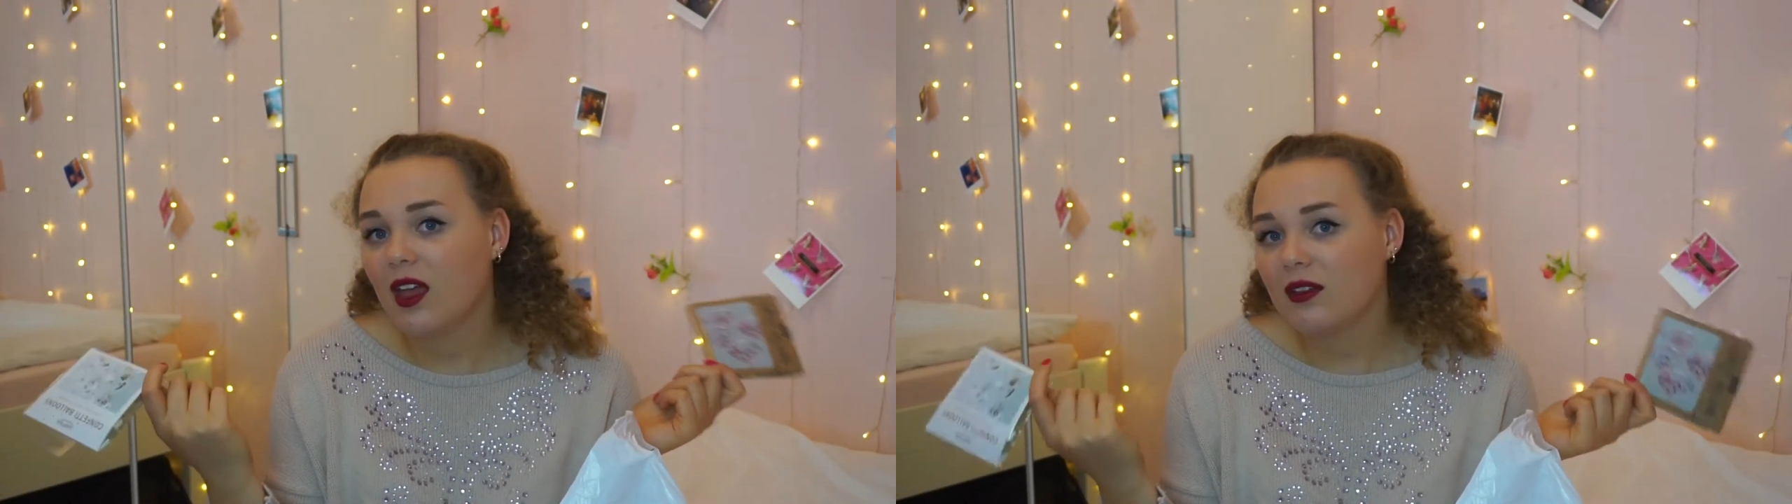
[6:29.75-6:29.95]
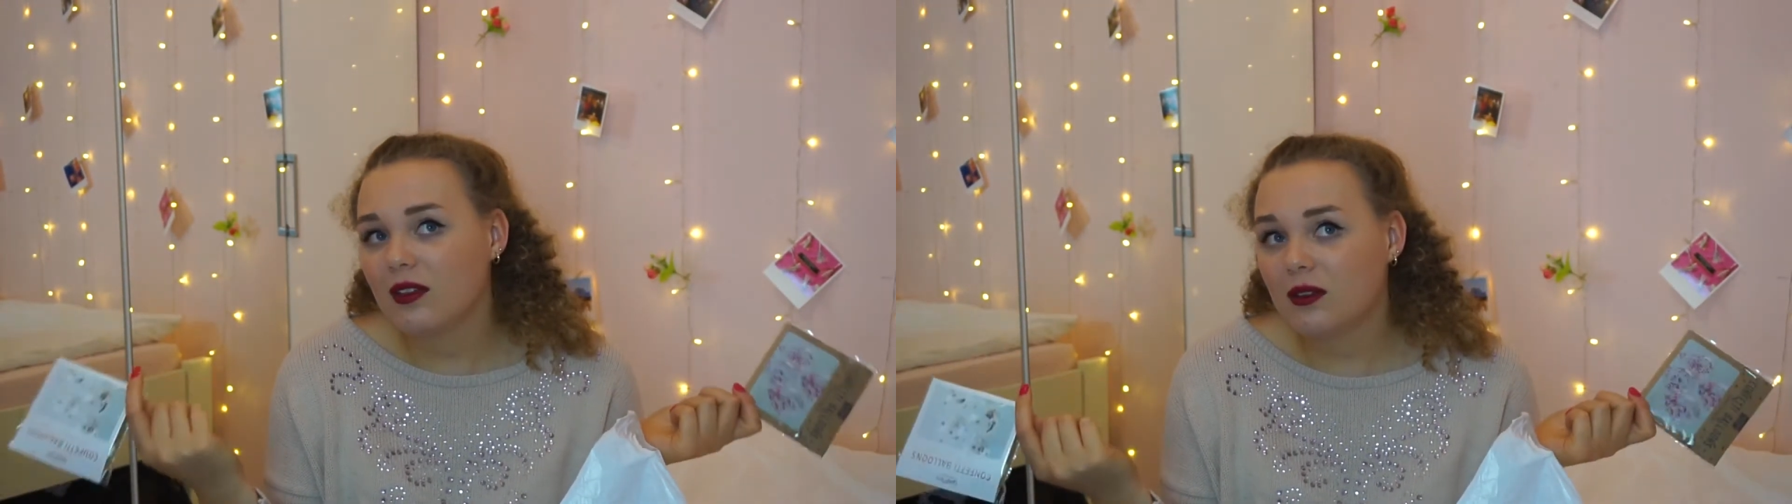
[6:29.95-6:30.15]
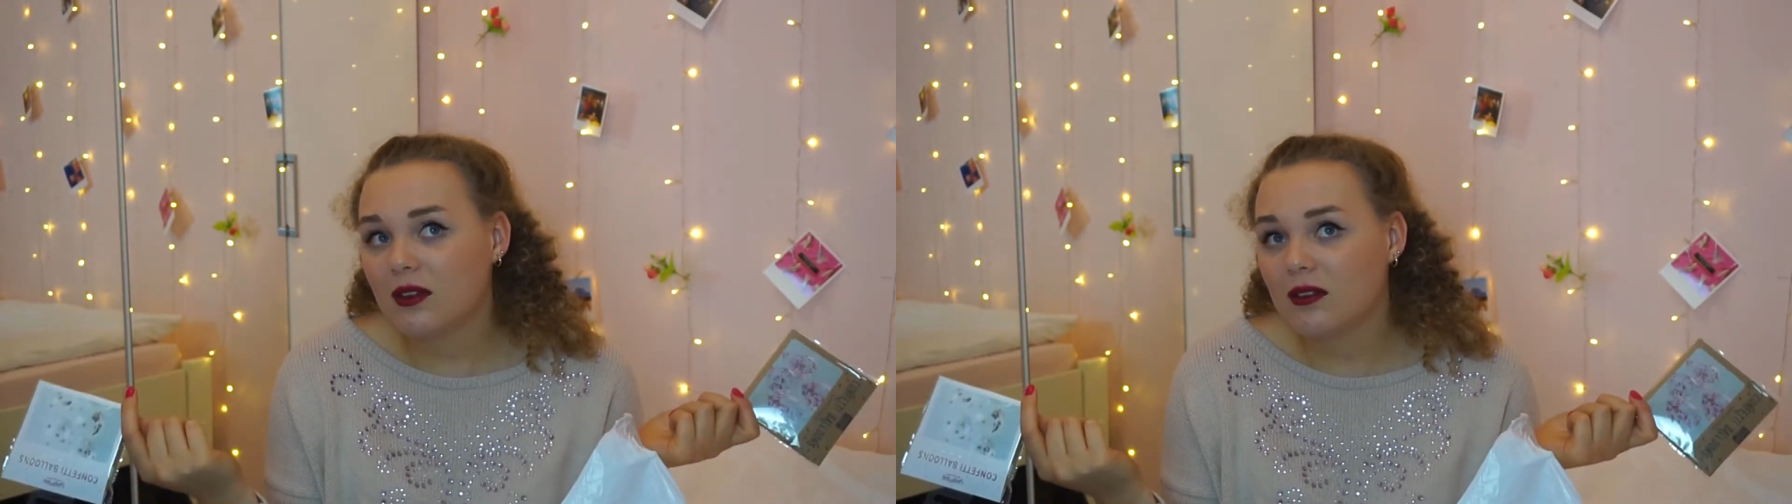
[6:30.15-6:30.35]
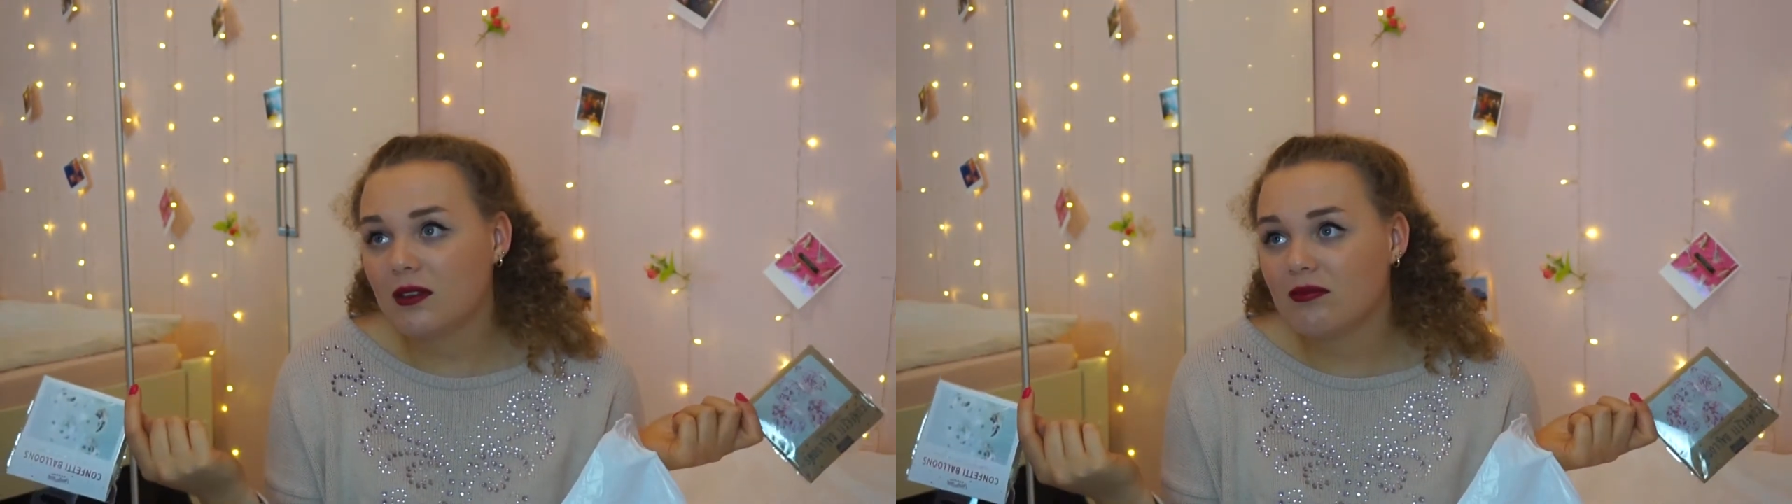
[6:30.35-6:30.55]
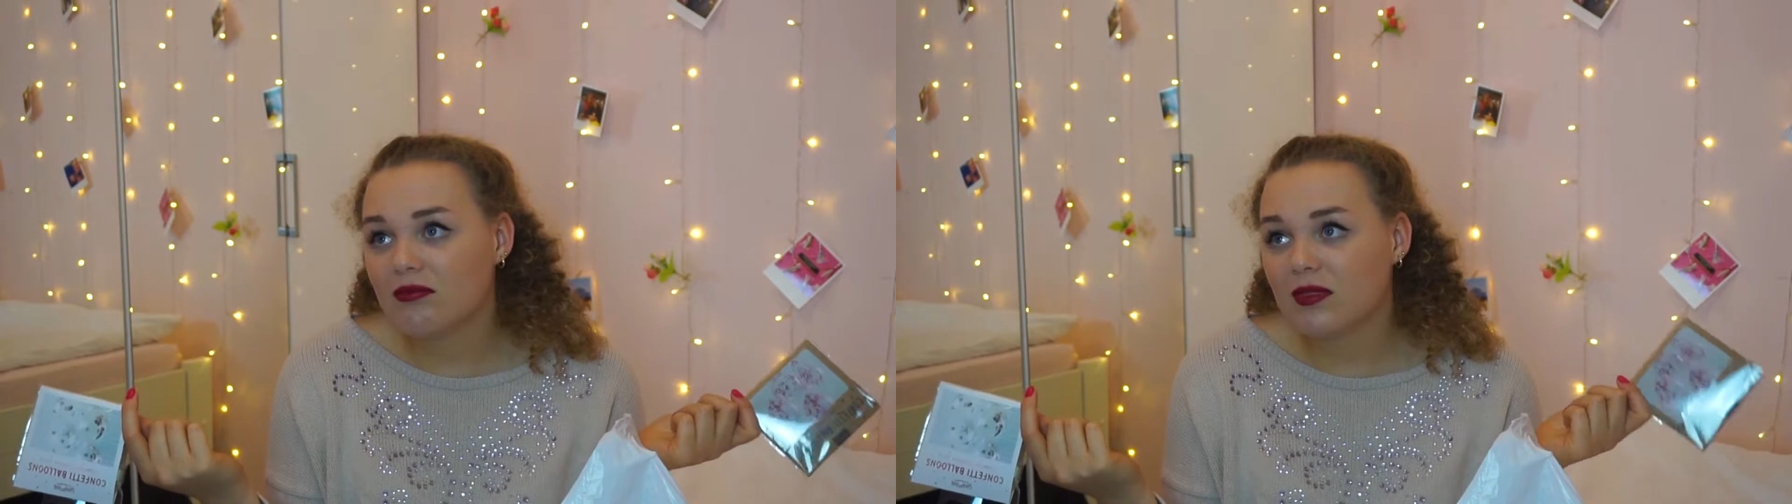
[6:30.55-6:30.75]
So
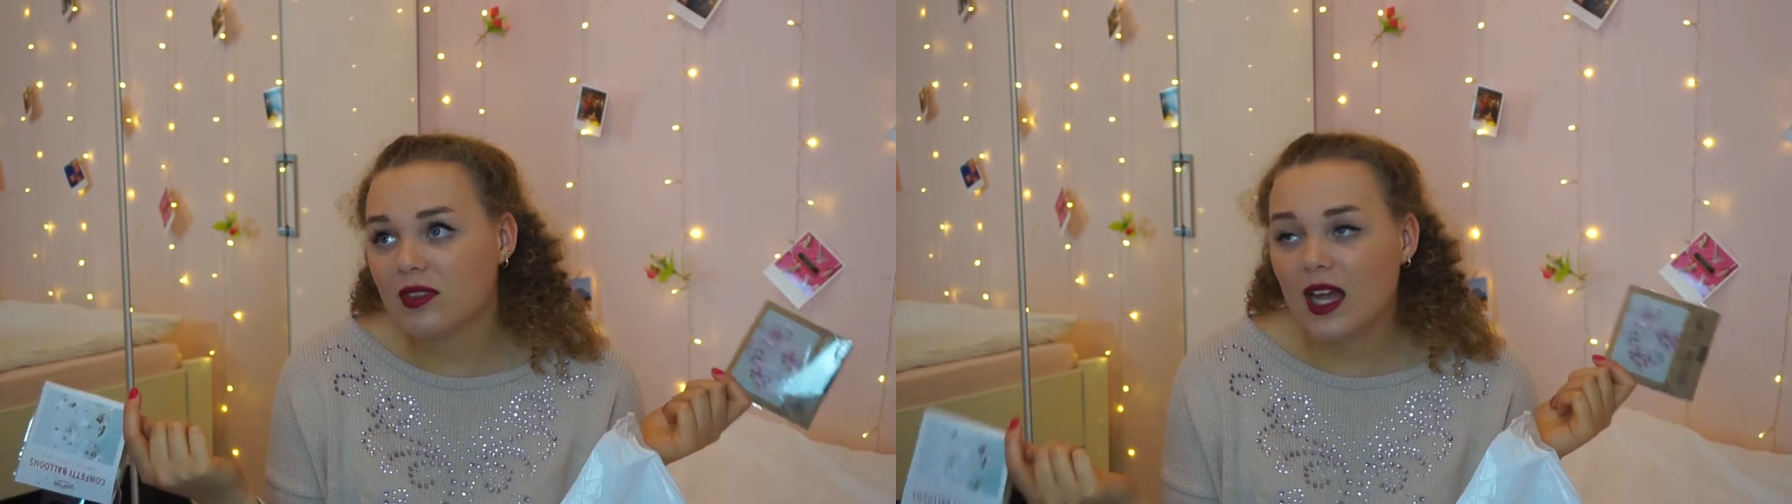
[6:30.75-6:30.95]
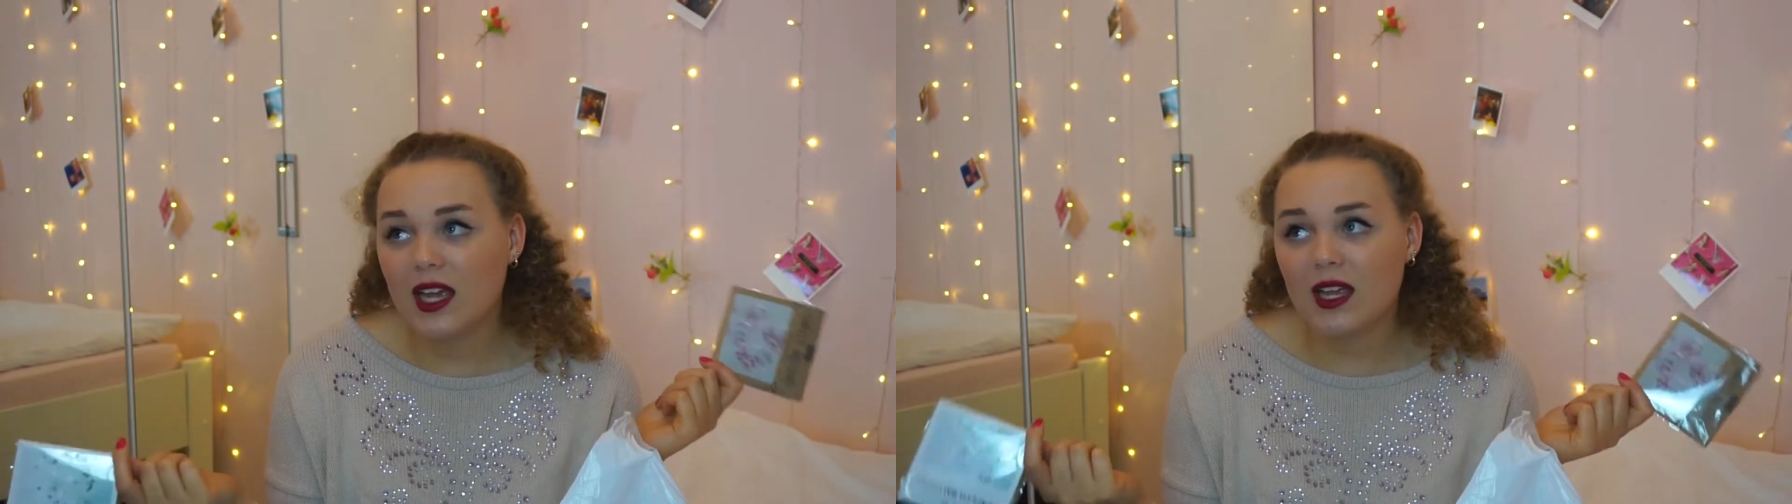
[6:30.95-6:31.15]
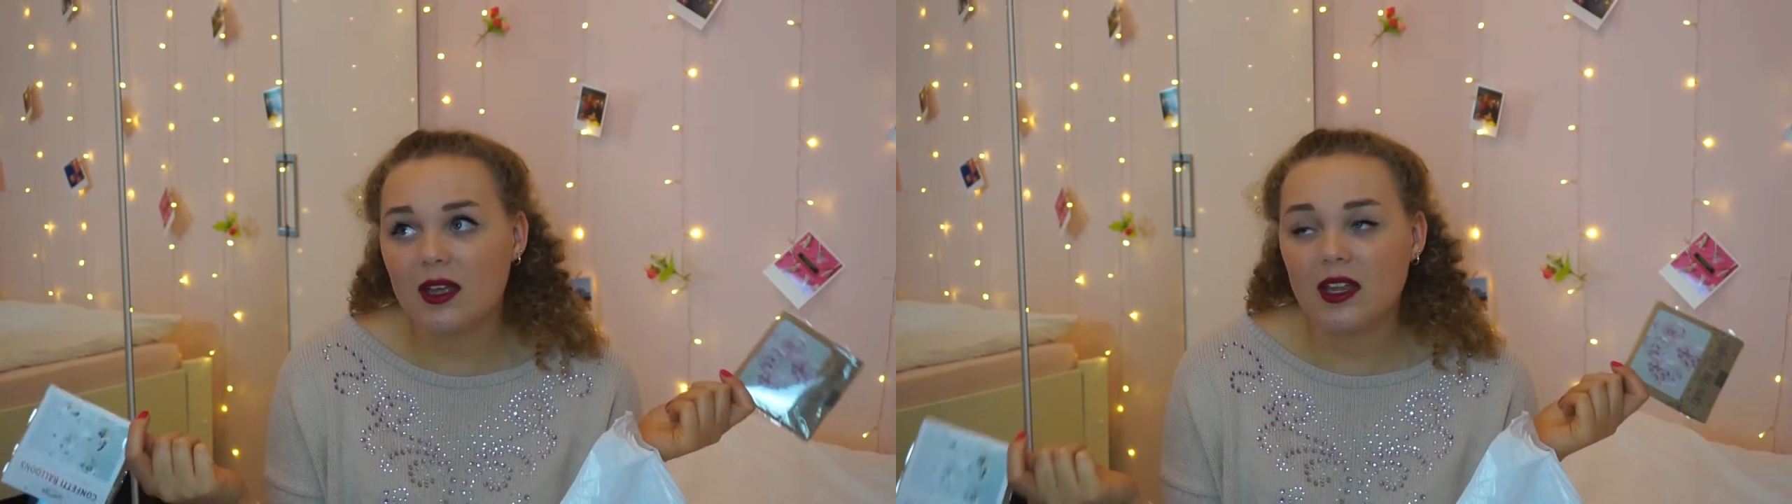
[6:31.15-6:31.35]
like